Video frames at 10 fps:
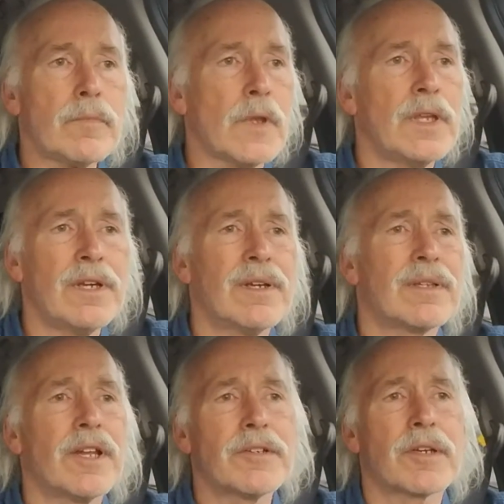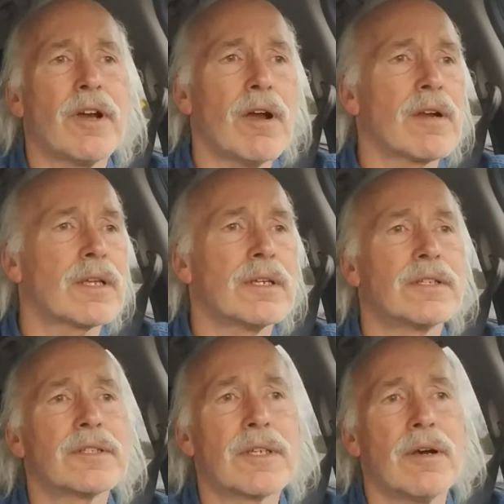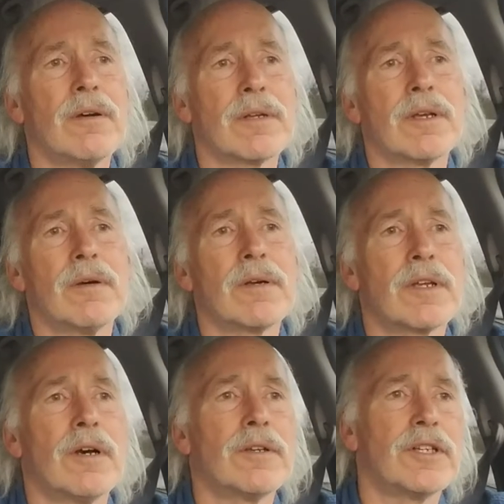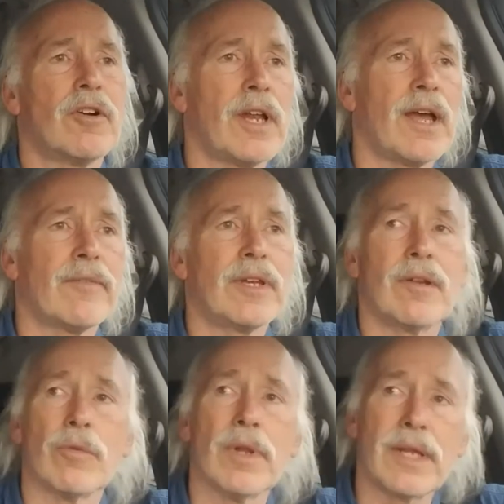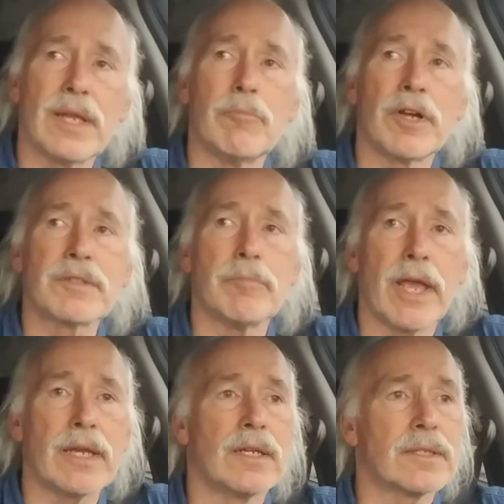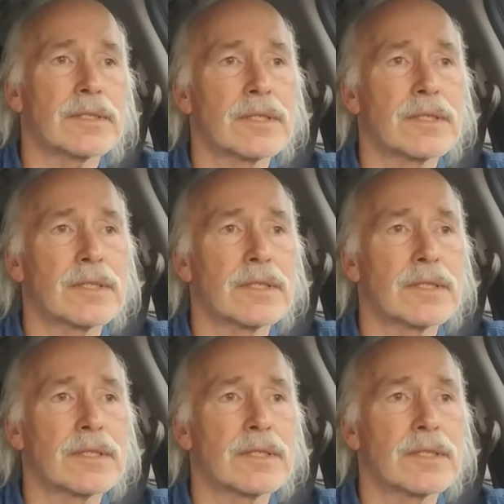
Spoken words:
you know, electric car can just go and go and go, and you don't have really much maintenance.